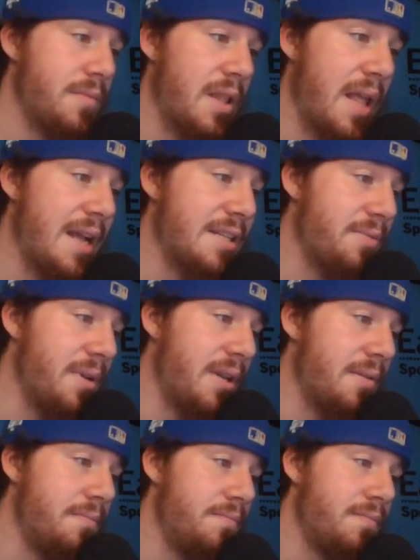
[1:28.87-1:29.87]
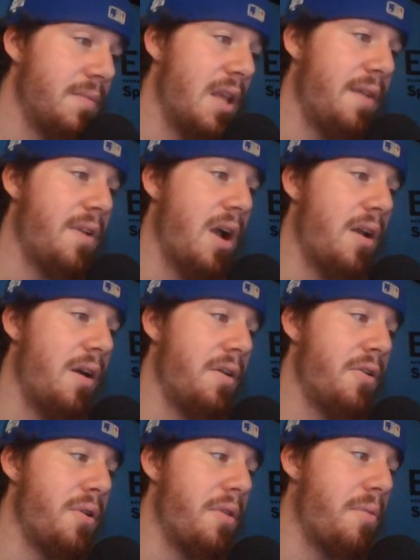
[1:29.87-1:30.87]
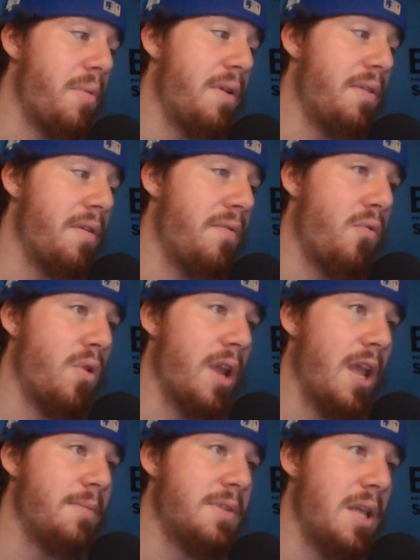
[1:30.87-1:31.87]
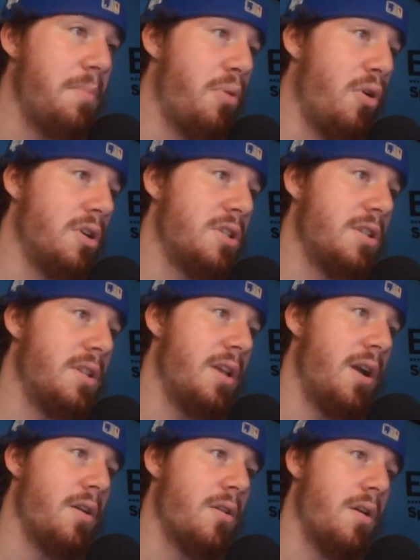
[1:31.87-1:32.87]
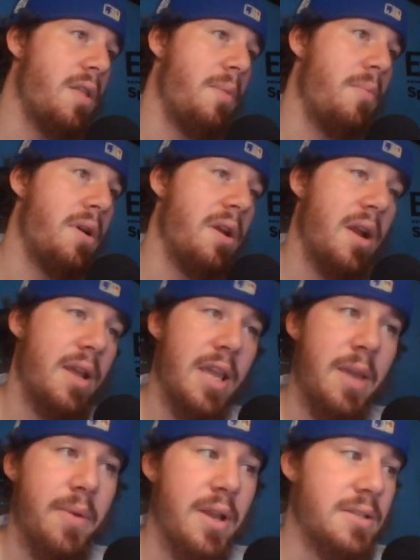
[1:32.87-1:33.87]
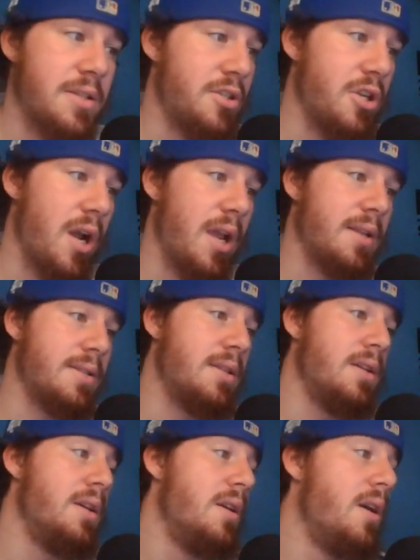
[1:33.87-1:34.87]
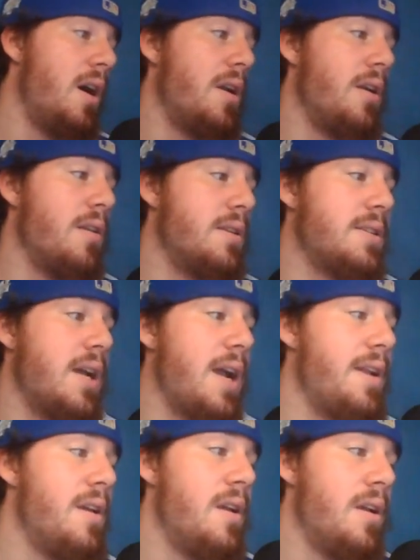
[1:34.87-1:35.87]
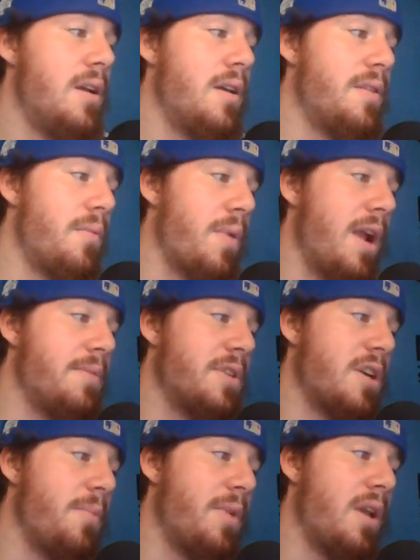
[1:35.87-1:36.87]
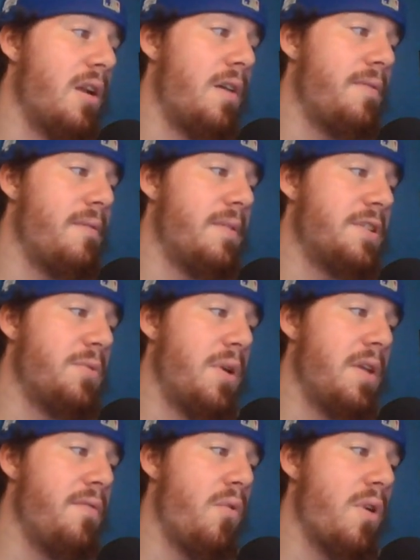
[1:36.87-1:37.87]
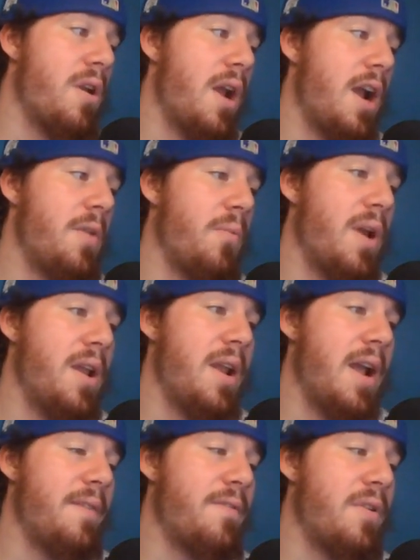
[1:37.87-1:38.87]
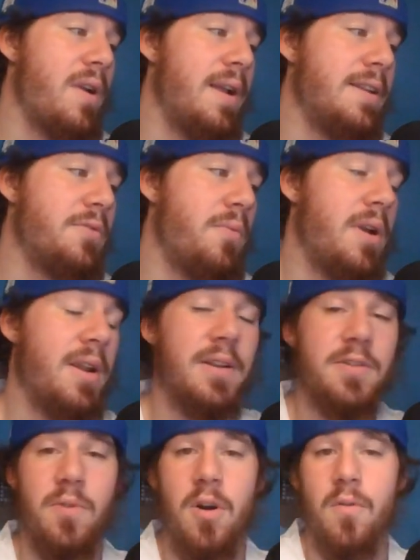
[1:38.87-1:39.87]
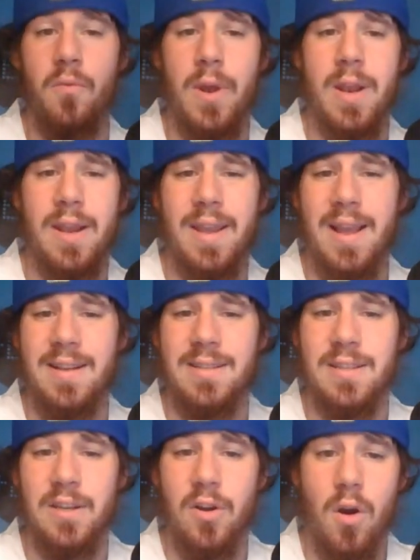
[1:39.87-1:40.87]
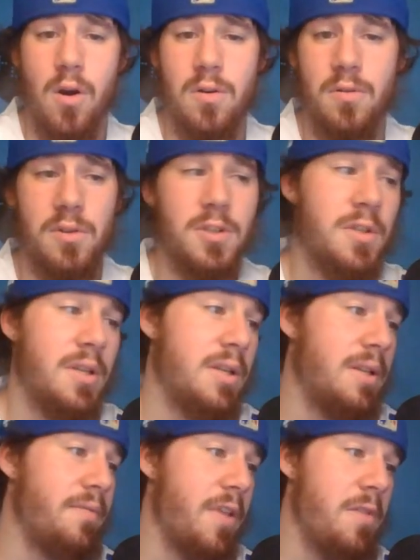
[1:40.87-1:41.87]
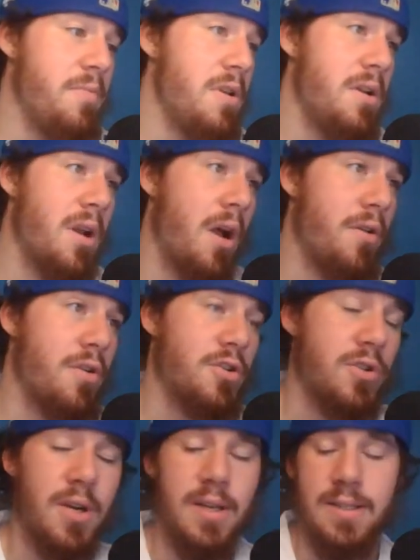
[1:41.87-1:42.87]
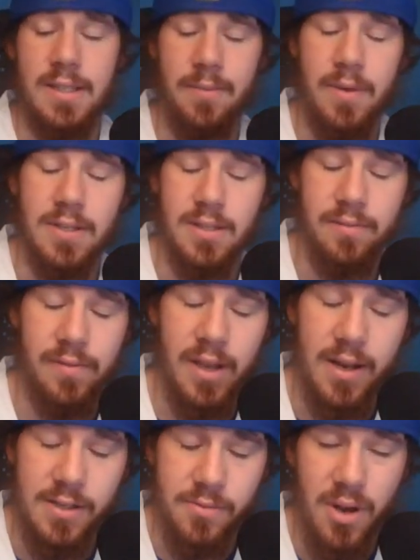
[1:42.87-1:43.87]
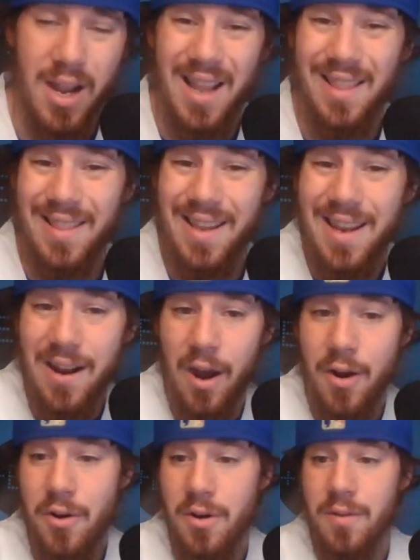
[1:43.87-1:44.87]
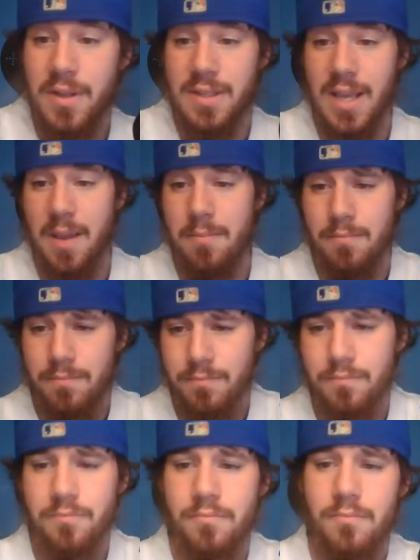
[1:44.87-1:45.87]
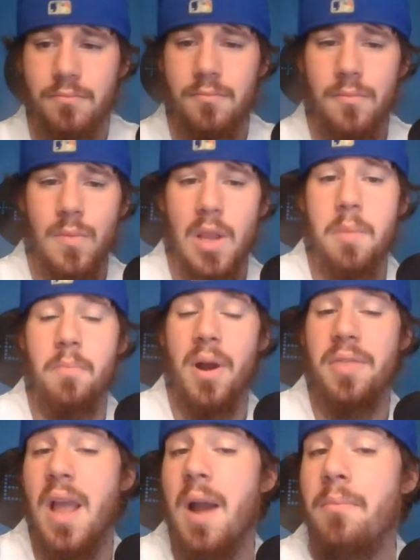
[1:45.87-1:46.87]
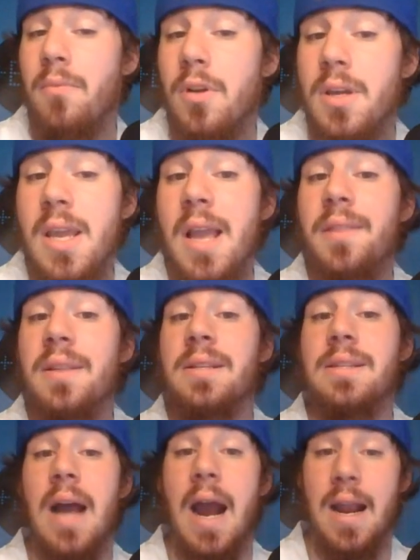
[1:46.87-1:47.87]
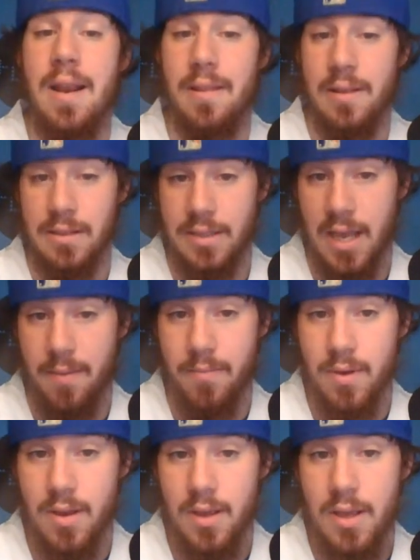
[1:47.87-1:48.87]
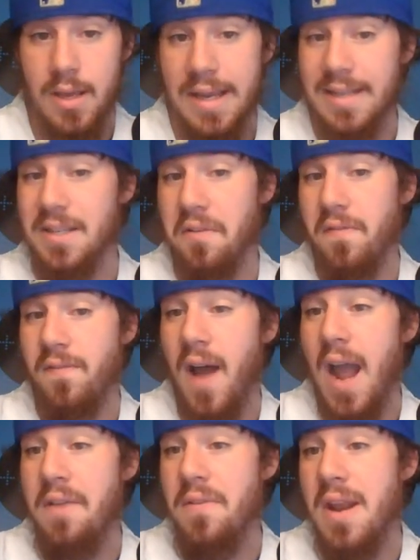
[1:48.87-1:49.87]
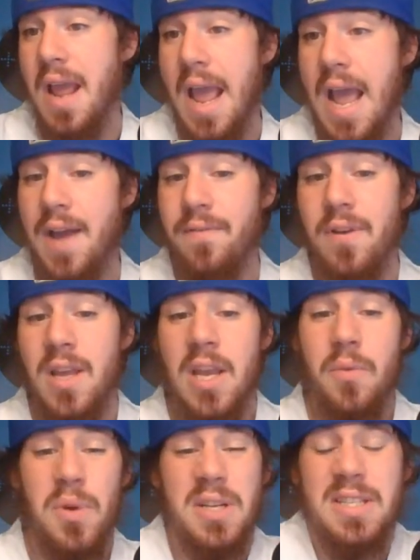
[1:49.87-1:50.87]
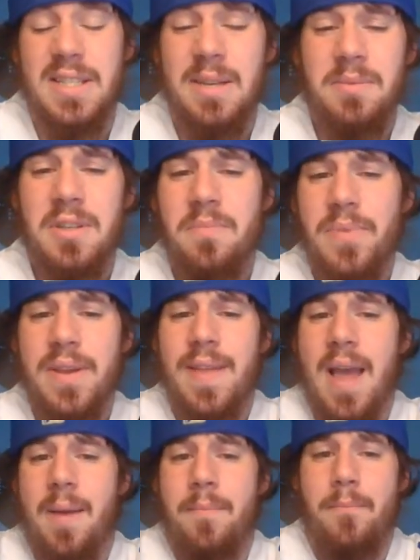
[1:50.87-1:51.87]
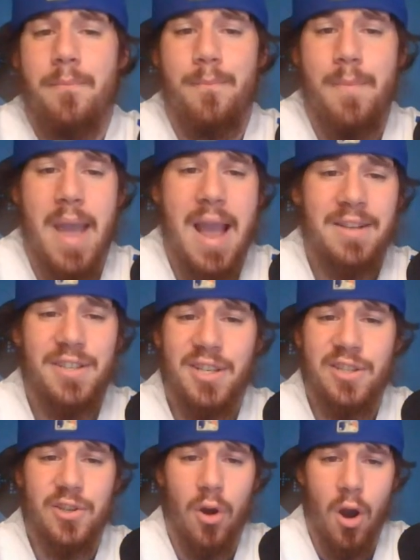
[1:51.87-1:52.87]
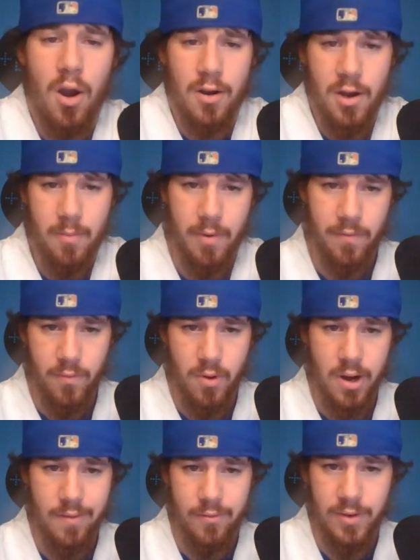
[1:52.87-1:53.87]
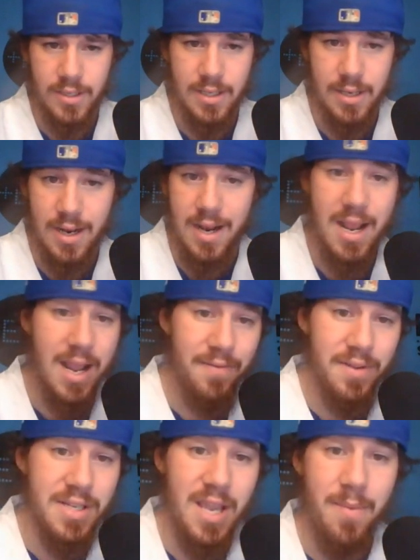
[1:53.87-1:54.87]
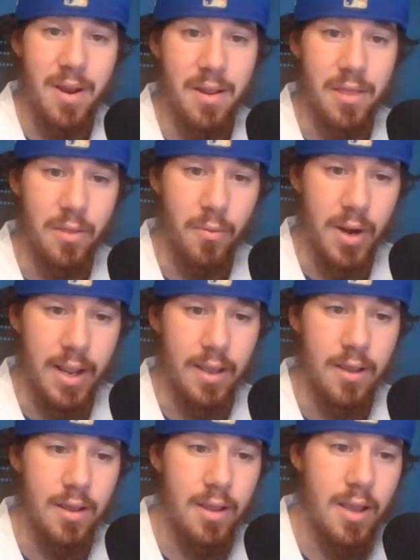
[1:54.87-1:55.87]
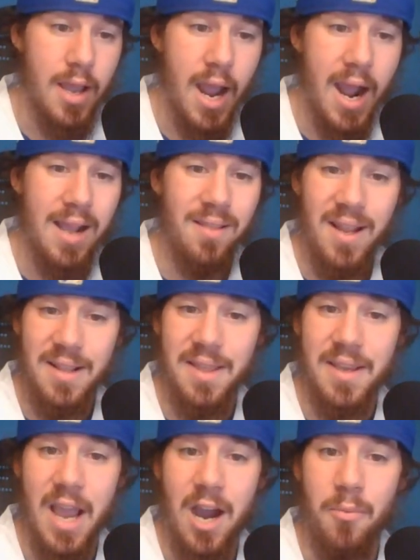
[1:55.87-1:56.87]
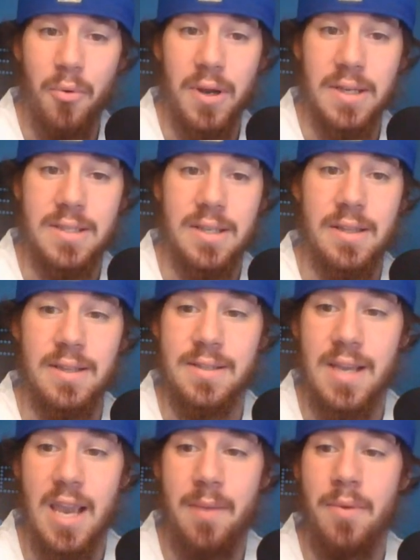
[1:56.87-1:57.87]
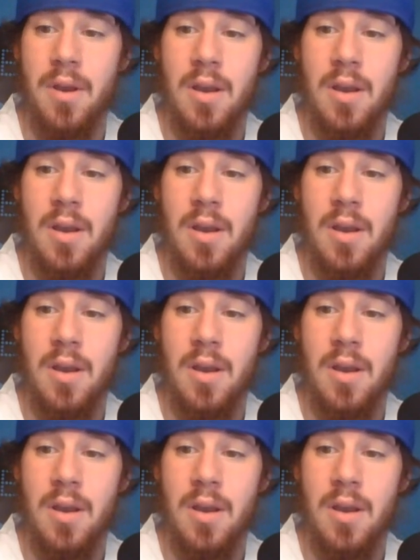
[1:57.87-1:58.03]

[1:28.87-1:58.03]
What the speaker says: Last week, they've gone under in 3 of their 4 games. They pushed the under on that Monday night game against the Giants. On the other side, the Rams are coming in off of a 24-9 win after a 20-12 win against the Cardinals. They've been an under trending team as of late as well. I lean under in this game, but I'm looking at the side in this game. It's a 5.5, which seems to be that magic dog number for whatever reason. And I have this game at a 3. I like the Cowboys in this game.